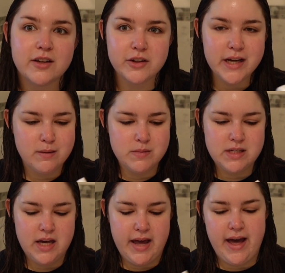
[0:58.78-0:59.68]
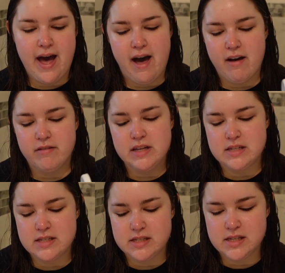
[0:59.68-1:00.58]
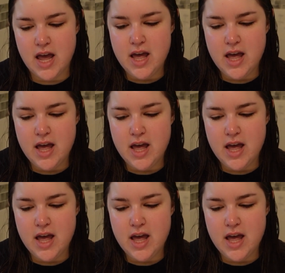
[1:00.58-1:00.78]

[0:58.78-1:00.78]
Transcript: Another empty I have is this